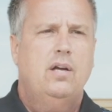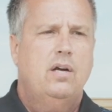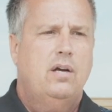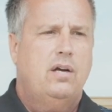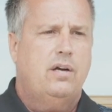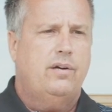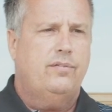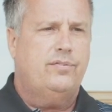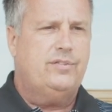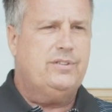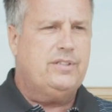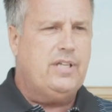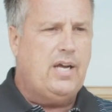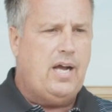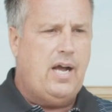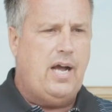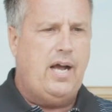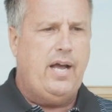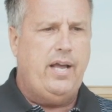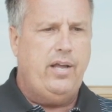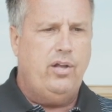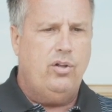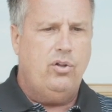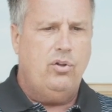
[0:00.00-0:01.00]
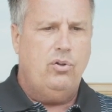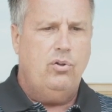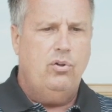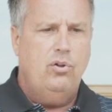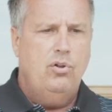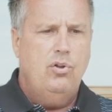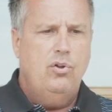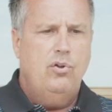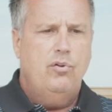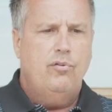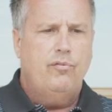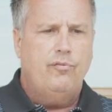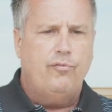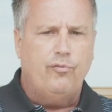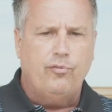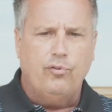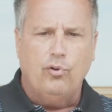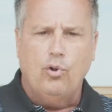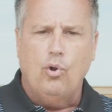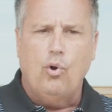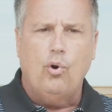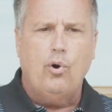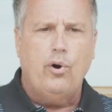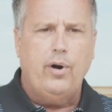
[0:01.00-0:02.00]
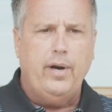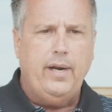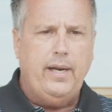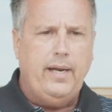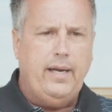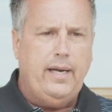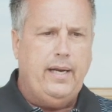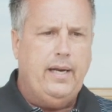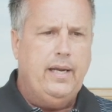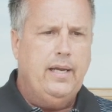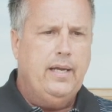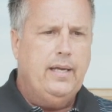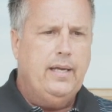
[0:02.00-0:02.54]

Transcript: of tile, flooring,